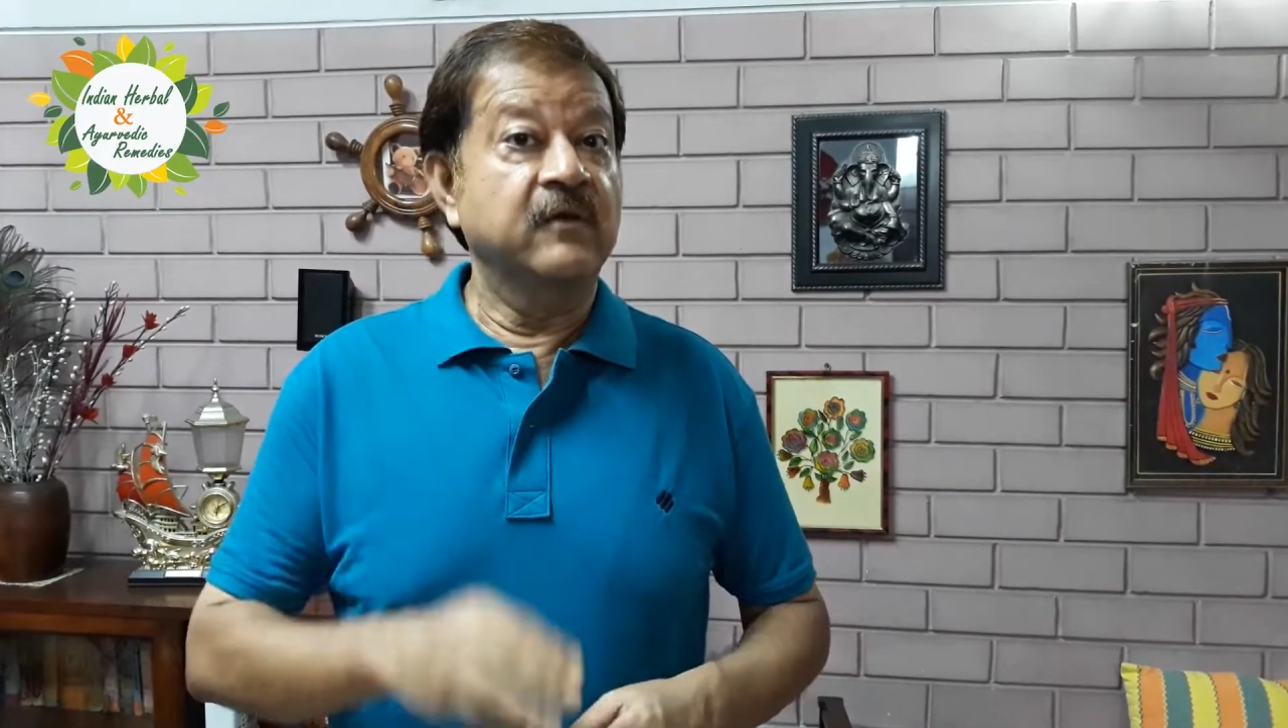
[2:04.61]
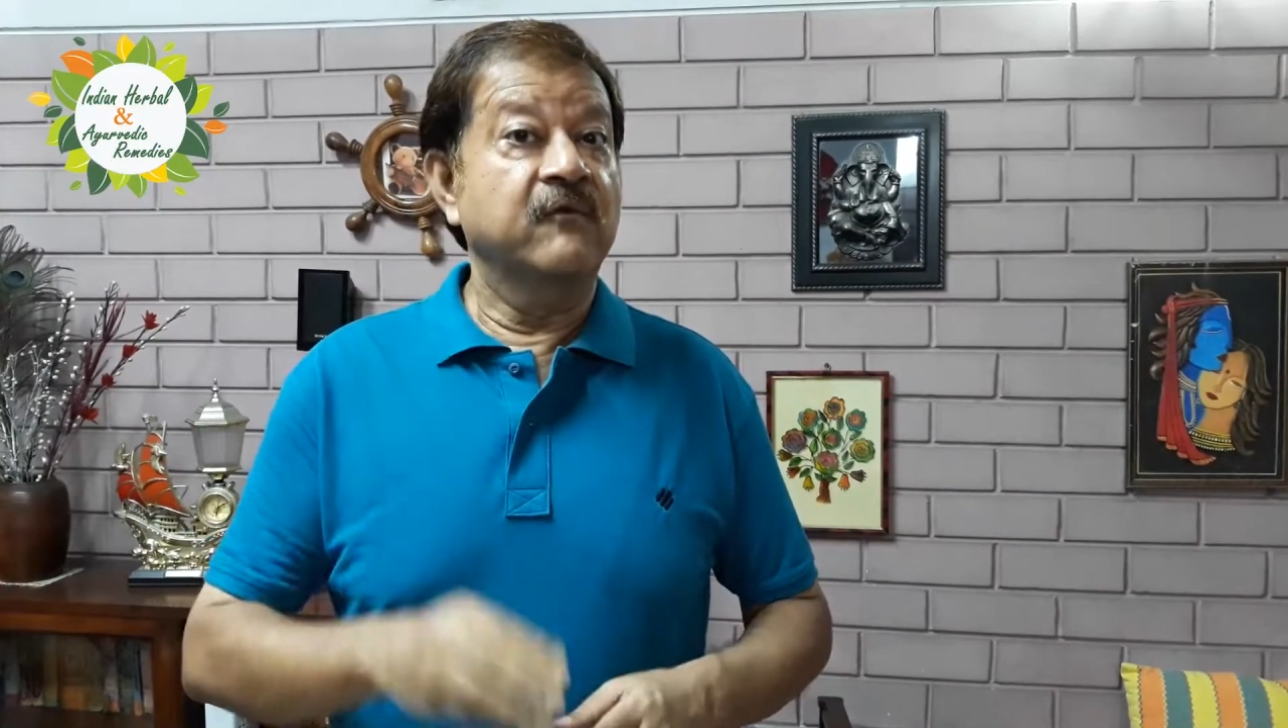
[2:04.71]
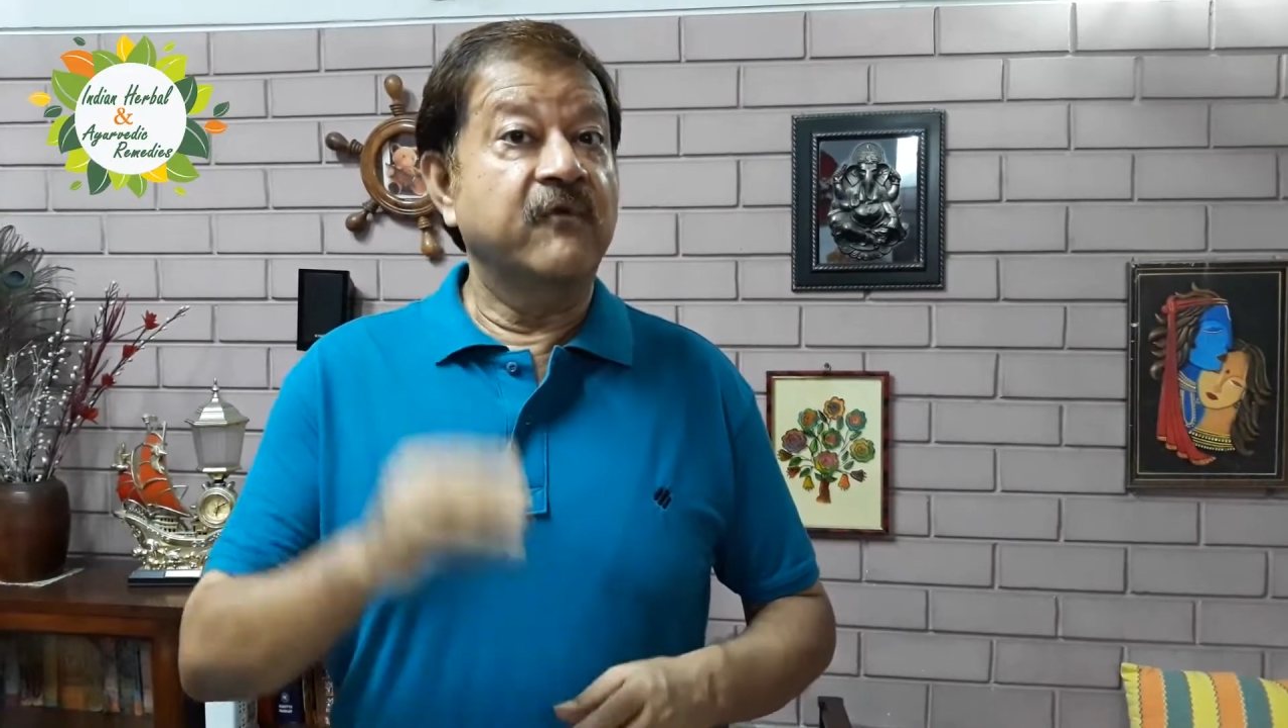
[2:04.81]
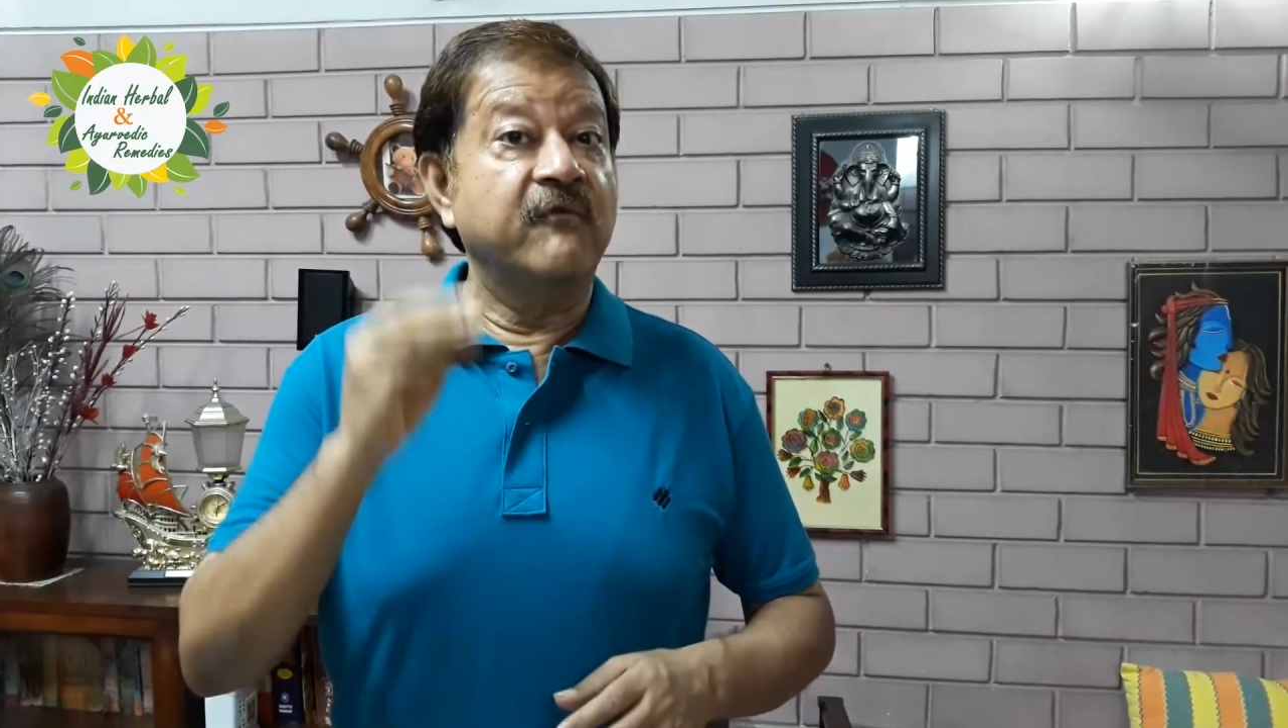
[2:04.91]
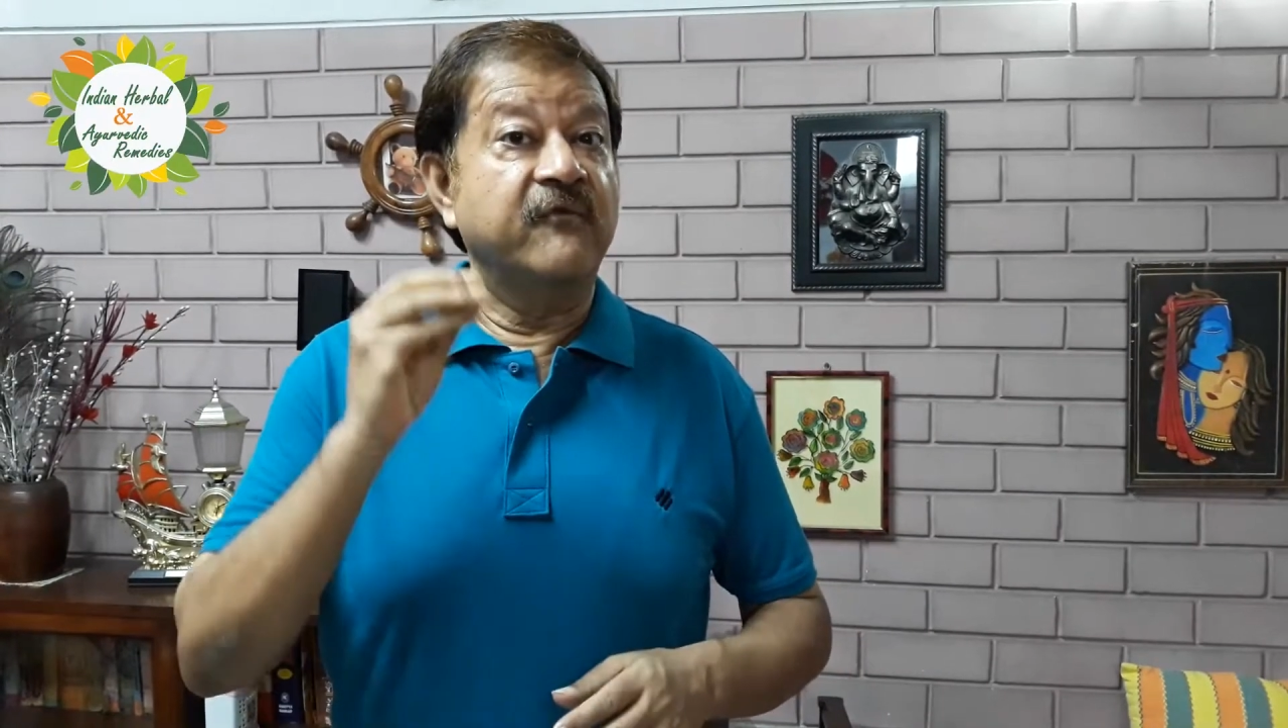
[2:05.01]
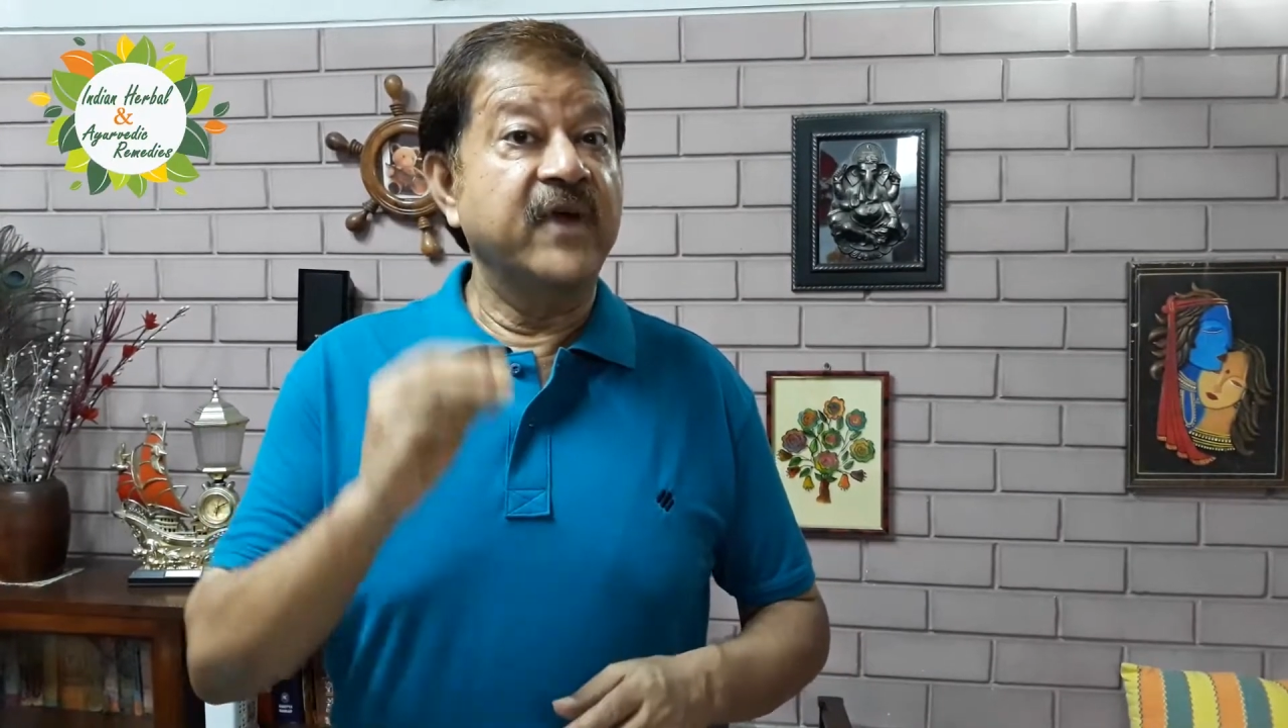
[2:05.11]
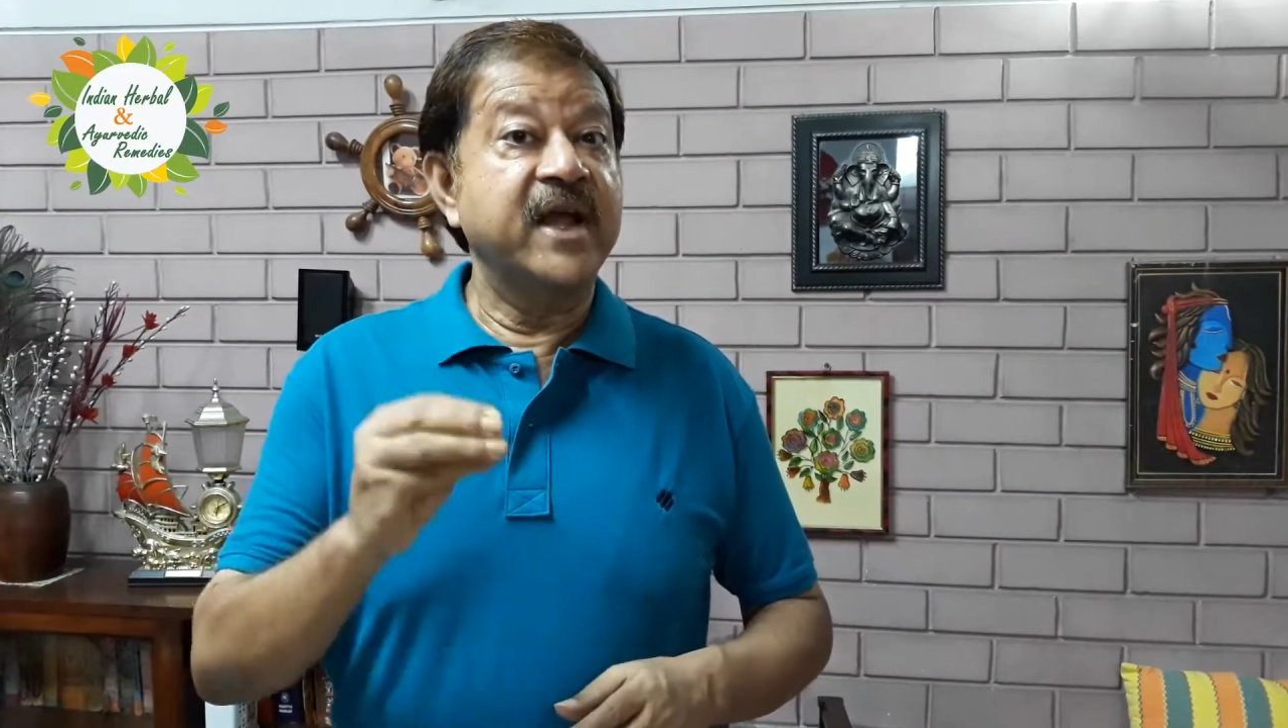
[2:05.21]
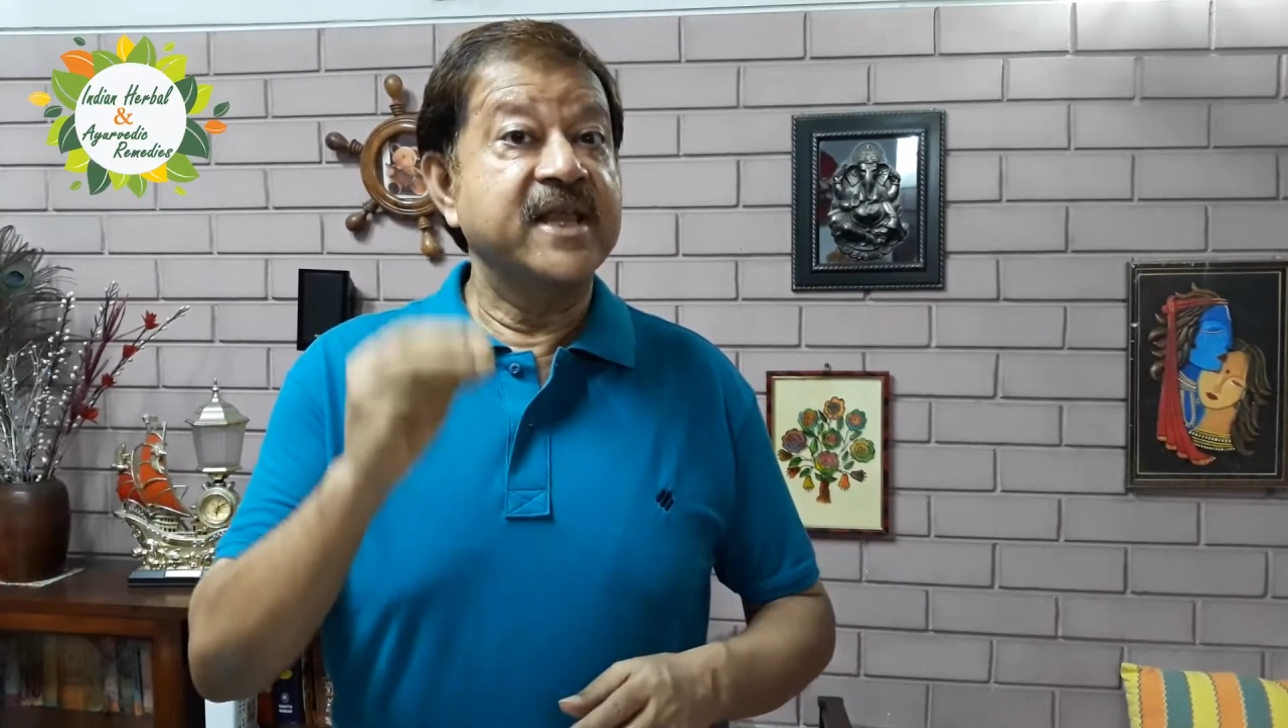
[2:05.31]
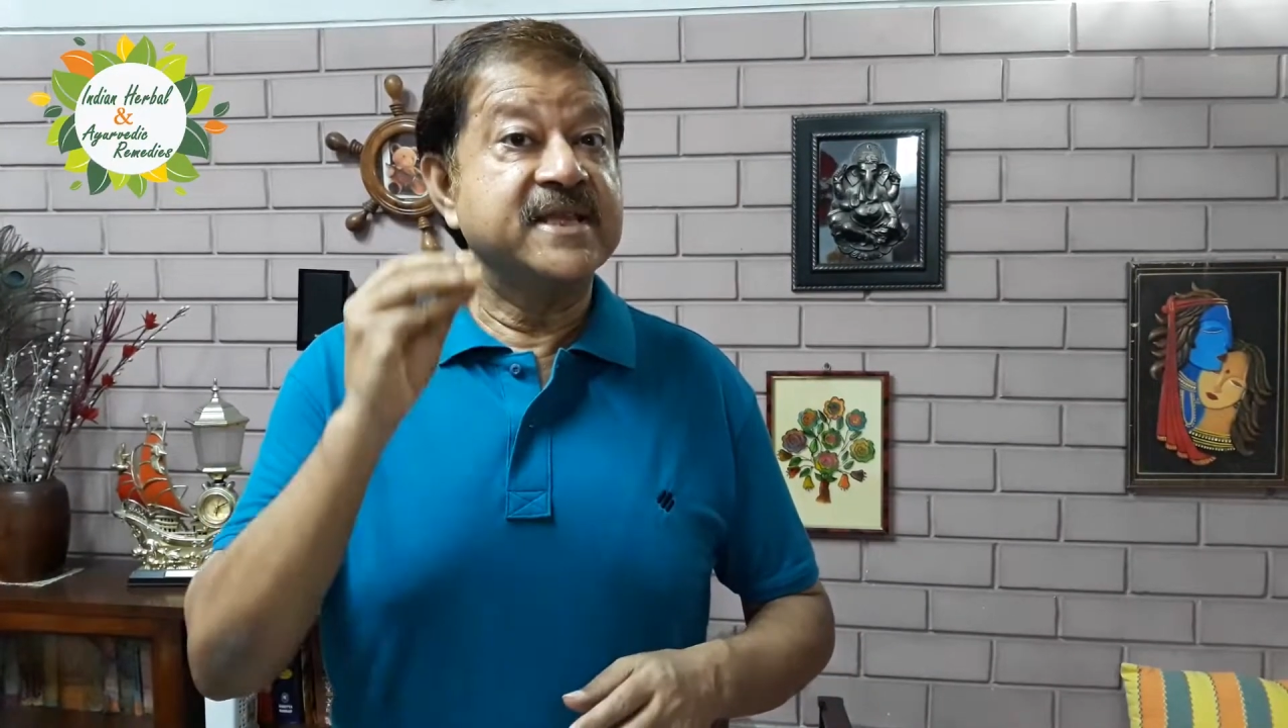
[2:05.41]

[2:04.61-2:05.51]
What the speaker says: for very